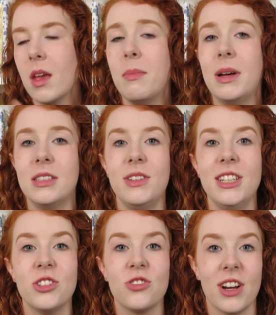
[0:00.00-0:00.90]
Massively
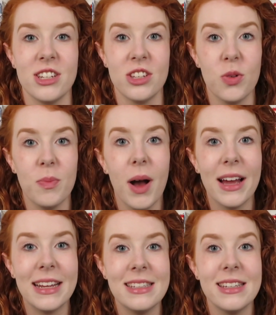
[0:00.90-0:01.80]
distracting your
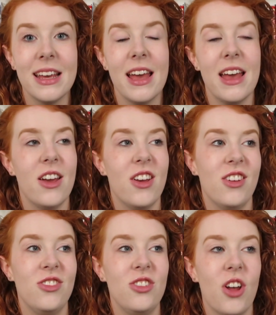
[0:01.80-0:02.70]
mind,
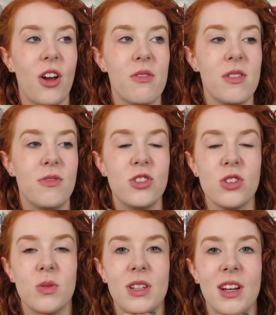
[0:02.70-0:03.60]
you know, if you
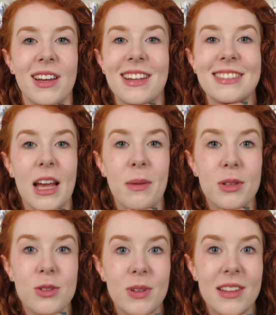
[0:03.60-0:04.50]
just want to like escape
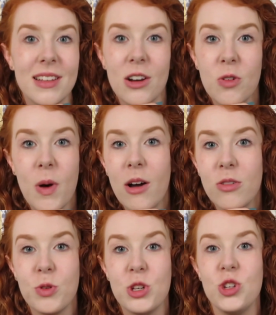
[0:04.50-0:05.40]
into another little
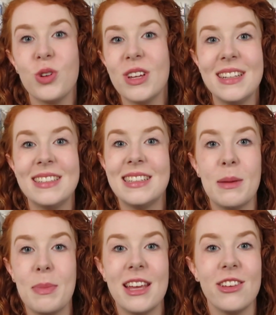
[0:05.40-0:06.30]
world, which you could
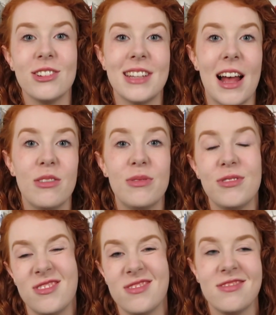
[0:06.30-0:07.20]
easily be in
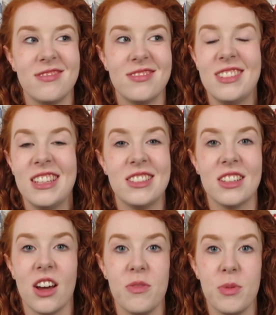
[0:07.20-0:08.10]
yourself, these are
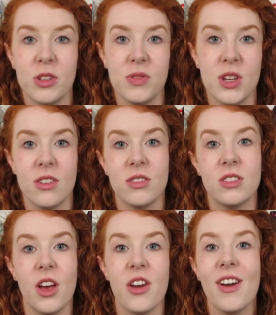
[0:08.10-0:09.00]
the kind of books for you.
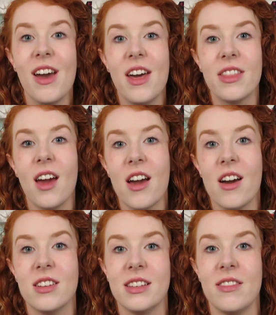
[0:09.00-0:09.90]
So the I
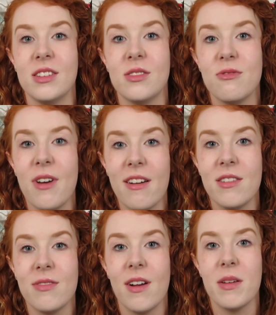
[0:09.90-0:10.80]
Heart series,
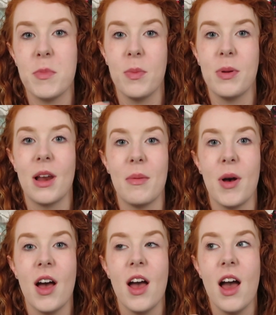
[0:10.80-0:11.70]
very, very popular,
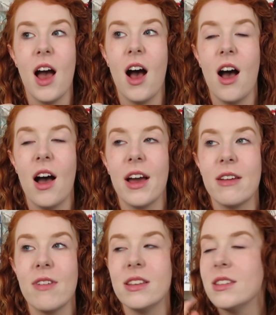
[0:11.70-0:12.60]
but I
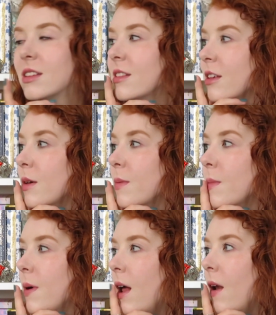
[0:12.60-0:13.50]
read
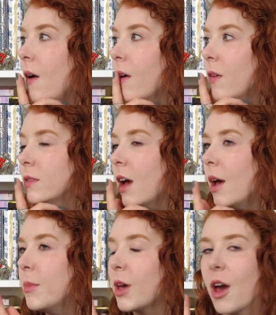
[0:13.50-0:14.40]
them a long
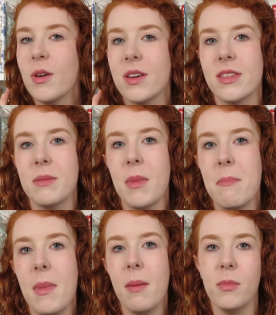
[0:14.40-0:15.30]
time ago. I think my
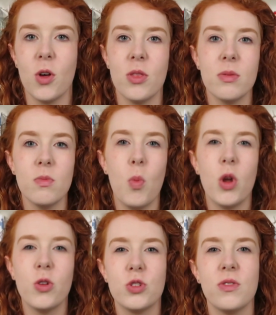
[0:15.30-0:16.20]
mum got
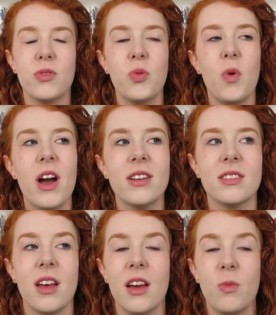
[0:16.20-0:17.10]
one or two from the
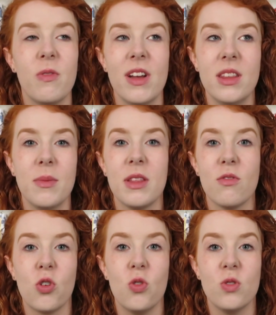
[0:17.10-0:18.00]
works and we read them in the
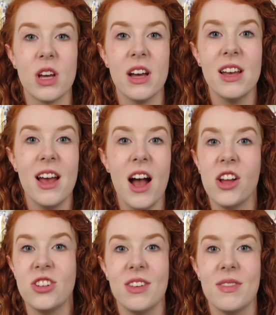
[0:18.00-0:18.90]
wrong order.
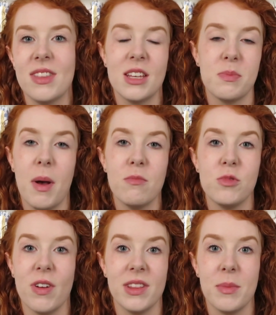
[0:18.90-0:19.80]
I don't even think
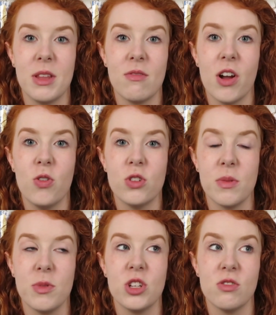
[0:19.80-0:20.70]
mum's read them in the right
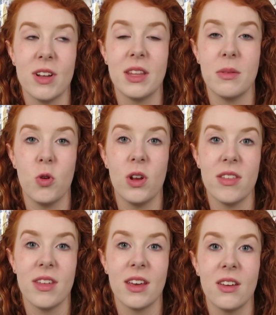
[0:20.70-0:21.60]
order, but she's read them all, I
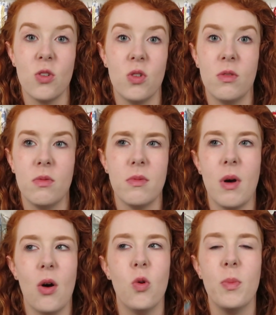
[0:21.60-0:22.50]
think, or
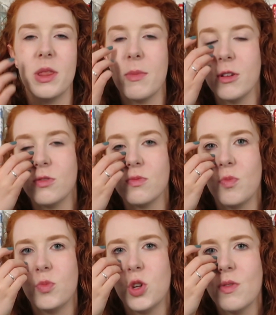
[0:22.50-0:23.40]
well, all but the most
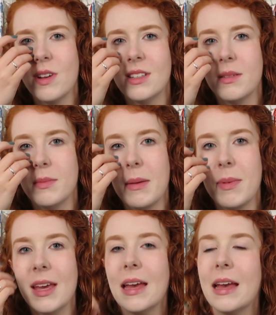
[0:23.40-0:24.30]
two recent
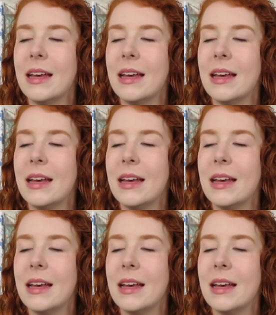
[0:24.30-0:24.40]
maybe.